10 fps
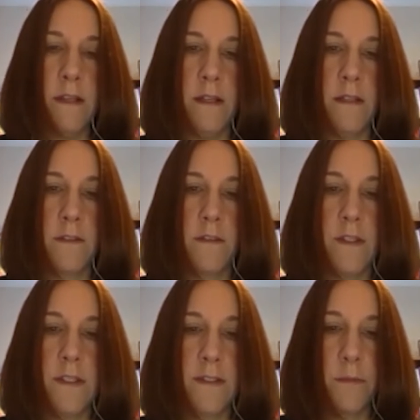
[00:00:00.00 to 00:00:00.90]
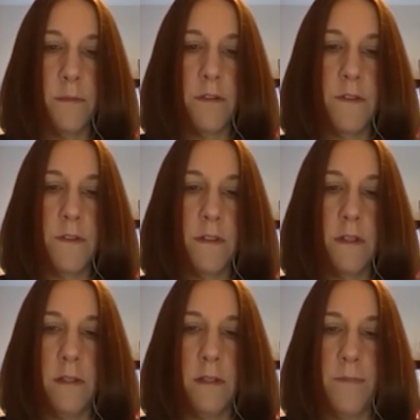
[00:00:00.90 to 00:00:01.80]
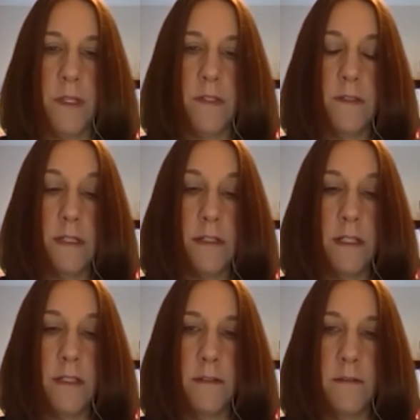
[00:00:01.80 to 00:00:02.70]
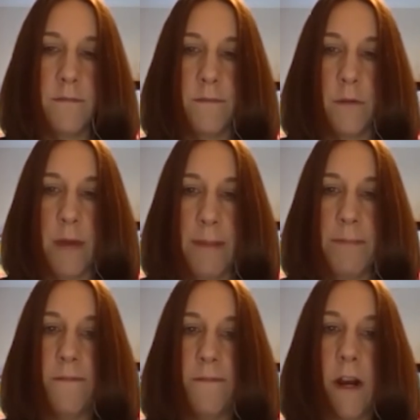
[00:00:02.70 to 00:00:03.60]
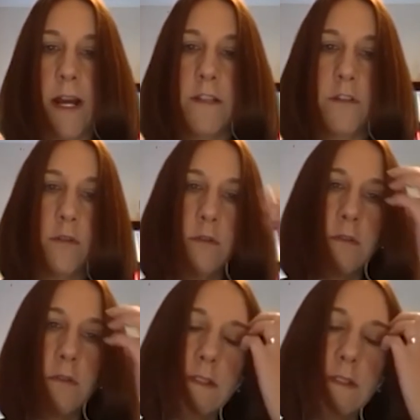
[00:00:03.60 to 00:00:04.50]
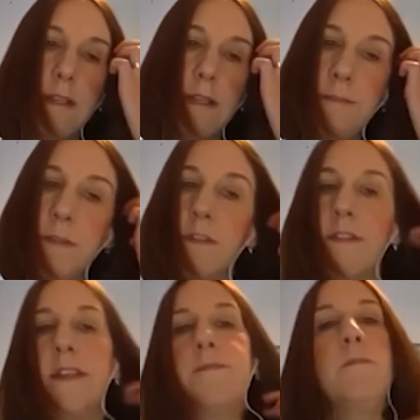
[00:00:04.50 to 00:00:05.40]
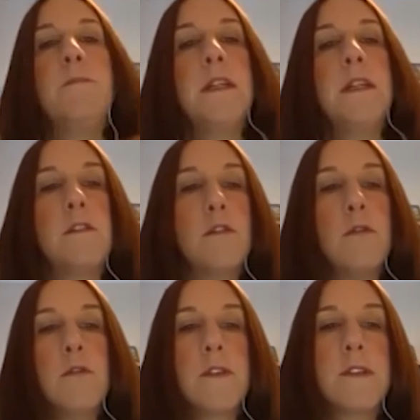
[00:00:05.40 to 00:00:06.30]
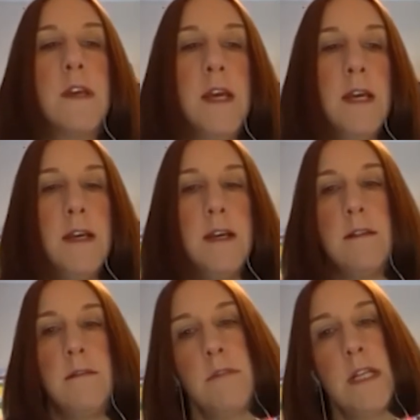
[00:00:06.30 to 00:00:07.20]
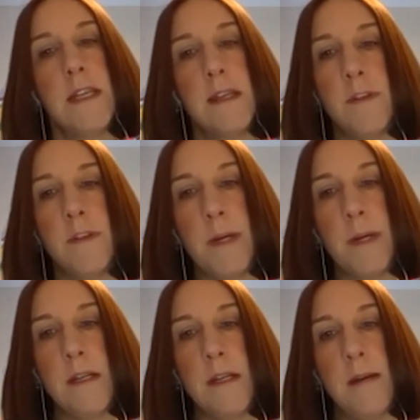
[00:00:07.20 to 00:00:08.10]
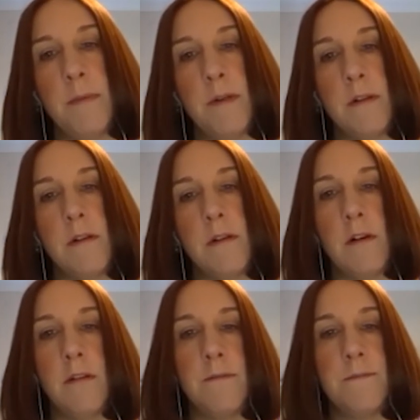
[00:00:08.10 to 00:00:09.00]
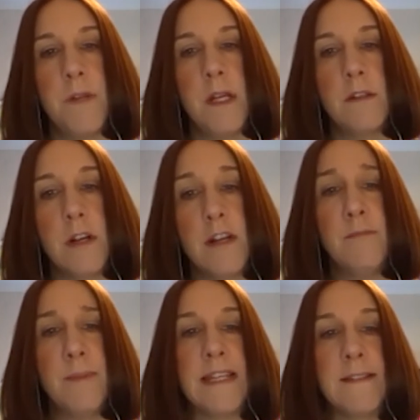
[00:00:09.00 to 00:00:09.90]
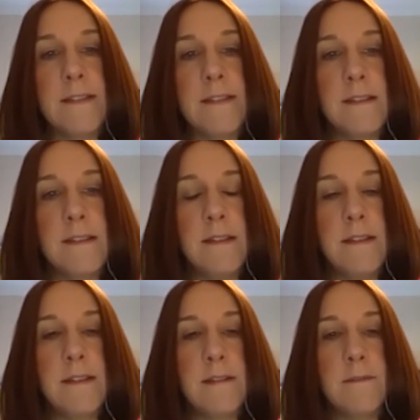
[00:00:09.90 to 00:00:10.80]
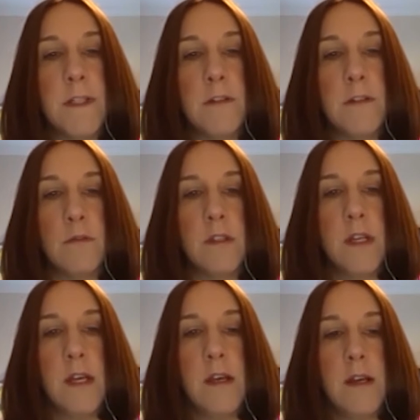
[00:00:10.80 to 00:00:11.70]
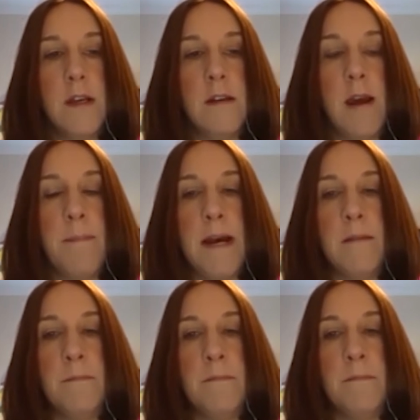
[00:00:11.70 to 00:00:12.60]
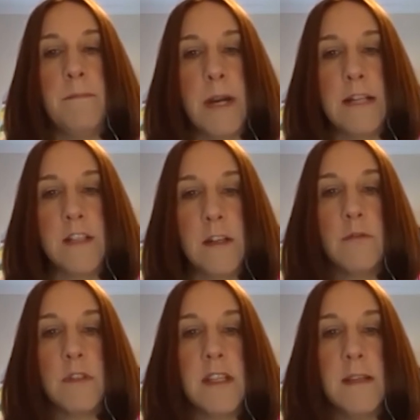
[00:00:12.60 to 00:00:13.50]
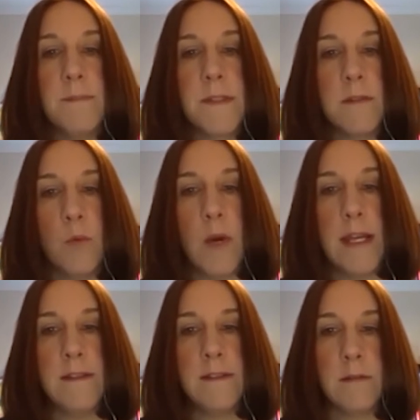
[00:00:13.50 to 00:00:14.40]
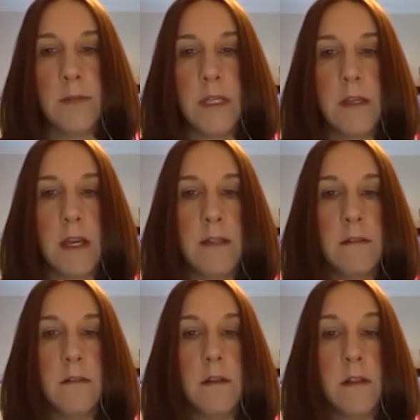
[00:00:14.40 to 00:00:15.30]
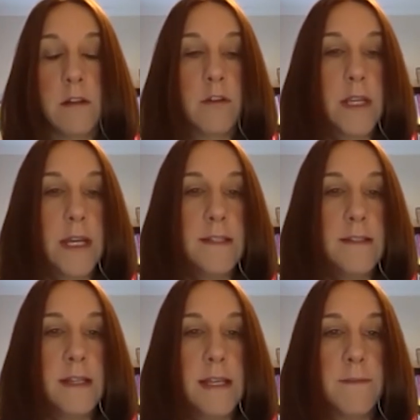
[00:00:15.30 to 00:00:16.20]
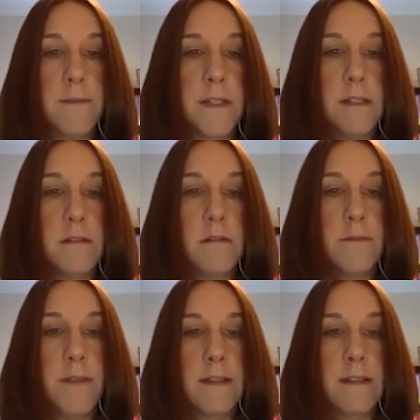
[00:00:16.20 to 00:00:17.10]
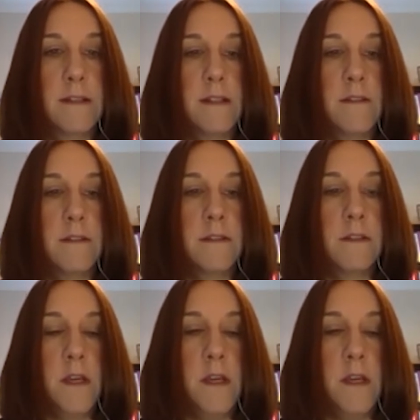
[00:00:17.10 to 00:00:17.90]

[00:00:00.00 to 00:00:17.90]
Uh, so this was um, a series of rapid fire talks, um, so seven minute talks, uh, really given by a number of trailblazers in this field uh, about practical tips and ways that we can uh, create an AF Centre of Excellence.